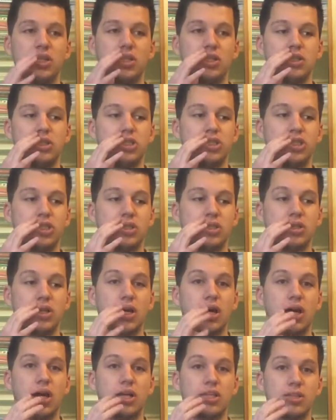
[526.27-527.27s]
It's just
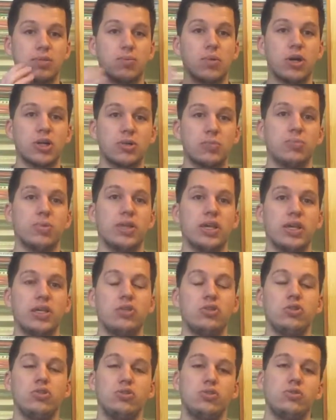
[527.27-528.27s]
a smart play
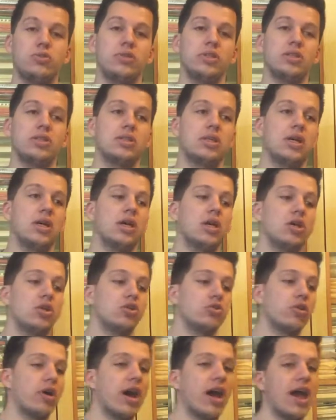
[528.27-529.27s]
to do it.
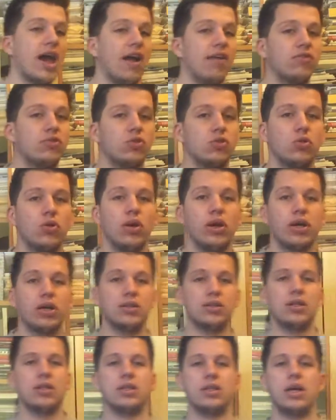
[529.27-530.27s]
So I have to.
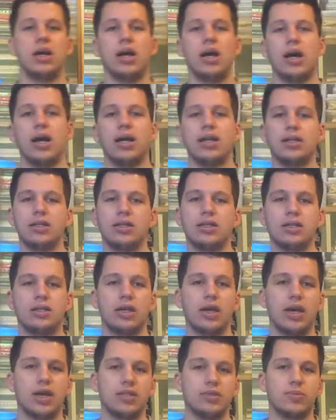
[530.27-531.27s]
Then I
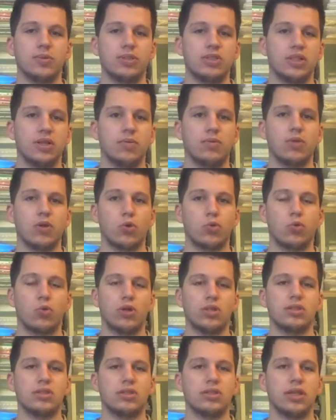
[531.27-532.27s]
ask myself, like,
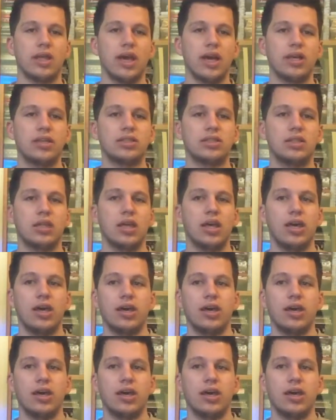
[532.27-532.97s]
what's next?